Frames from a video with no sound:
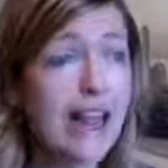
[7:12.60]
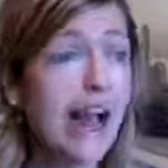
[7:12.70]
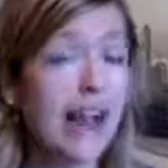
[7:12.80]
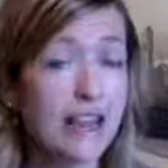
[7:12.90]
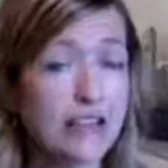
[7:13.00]
I
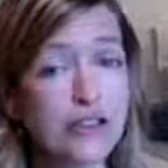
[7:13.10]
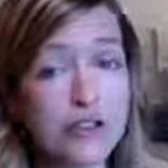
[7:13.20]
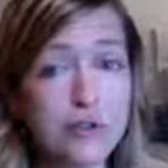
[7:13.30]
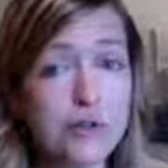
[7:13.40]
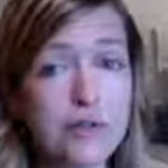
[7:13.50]
asked her to
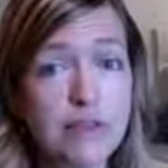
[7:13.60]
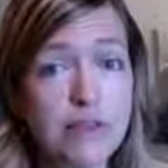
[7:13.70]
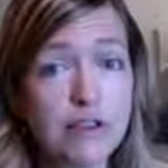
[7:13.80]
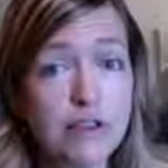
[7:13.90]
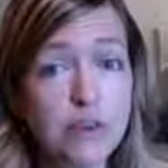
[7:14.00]
do something
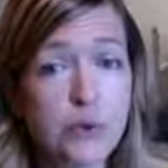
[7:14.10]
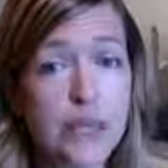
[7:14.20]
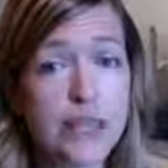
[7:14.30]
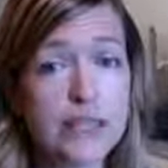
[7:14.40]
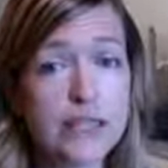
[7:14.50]
for the
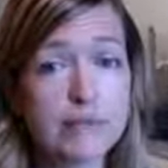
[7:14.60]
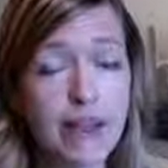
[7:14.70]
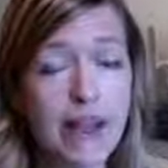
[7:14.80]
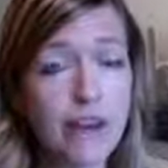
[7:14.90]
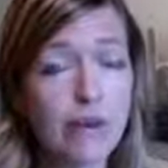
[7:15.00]
twins, my
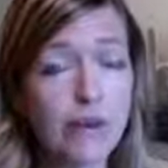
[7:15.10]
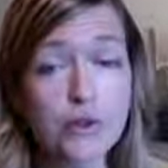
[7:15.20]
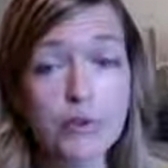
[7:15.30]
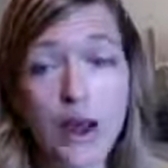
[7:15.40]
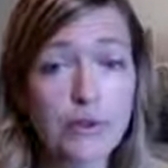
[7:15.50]
8-year-olds,
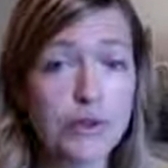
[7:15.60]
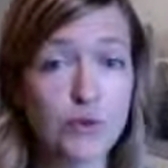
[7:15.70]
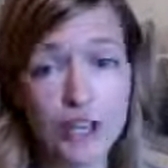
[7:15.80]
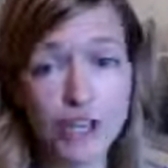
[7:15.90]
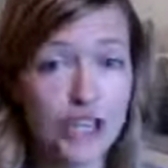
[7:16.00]
when I was
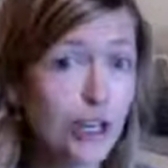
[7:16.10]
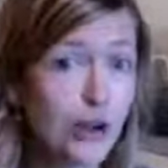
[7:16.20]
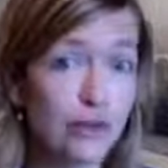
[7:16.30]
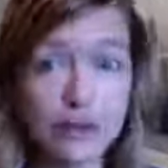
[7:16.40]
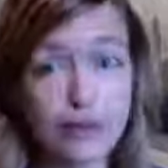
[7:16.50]
rushing to go
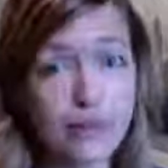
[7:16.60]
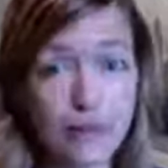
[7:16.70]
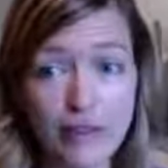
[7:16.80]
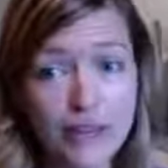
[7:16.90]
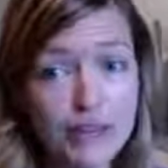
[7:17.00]
do something for my
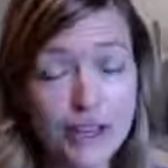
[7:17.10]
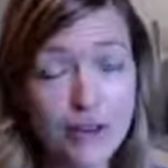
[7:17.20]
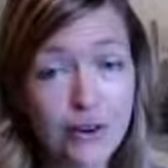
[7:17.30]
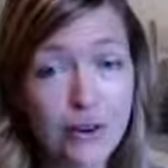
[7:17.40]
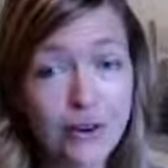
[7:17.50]

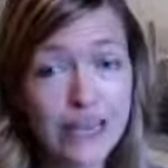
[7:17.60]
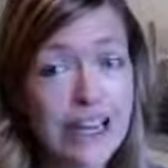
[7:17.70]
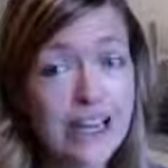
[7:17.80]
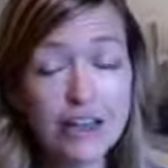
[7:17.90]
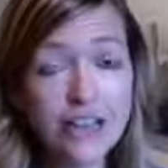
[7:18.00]
15-year-old,
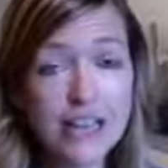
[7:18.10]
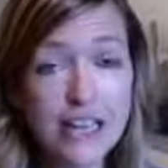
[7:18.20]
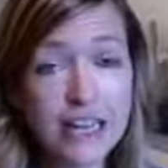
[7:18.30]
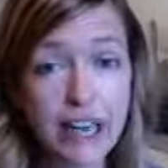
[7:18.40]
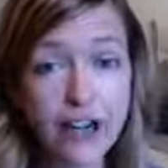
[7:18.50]
and she said
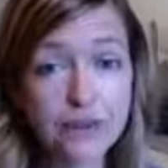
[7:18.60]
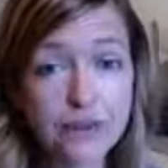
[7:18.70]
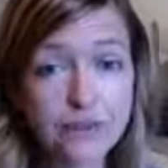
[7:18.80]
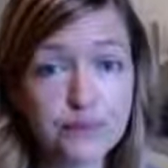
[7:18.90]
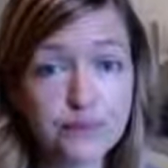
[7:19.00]
no.
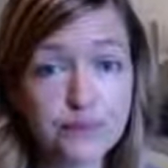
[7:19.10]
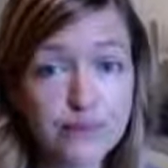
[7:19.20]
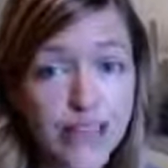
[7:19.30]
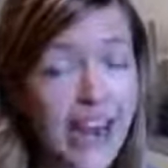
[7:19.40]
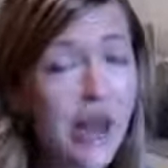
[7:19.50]

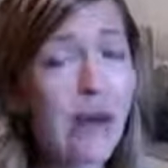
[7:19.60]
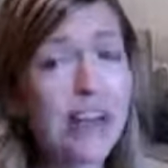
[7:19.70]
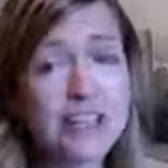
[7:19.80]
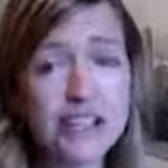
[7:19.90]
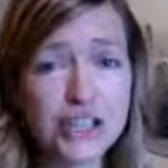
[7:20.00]
And I wanted
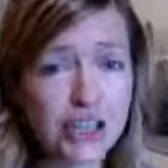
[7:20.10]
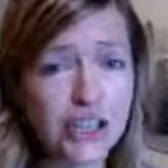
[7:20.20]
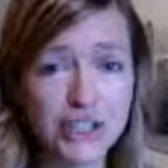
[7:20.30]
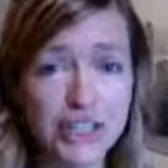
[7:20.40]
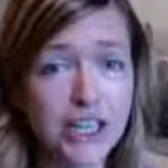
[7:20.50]
to start
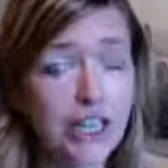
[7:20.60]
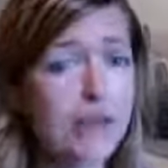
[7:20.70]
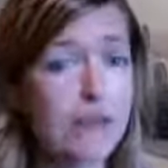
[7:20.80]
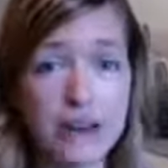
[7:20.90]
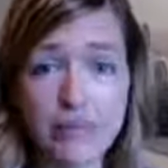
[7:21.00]
guilting her and
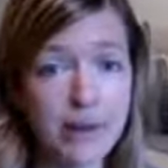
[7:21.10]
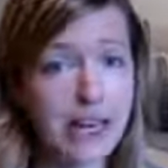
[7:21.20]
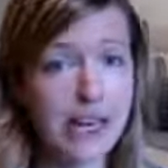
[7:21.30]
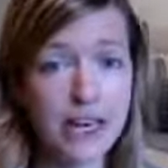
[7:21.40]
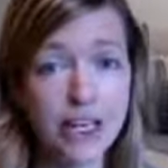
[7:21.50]

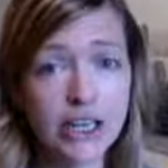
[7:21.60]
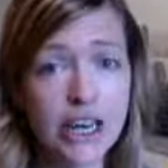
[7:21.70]
manipulating her,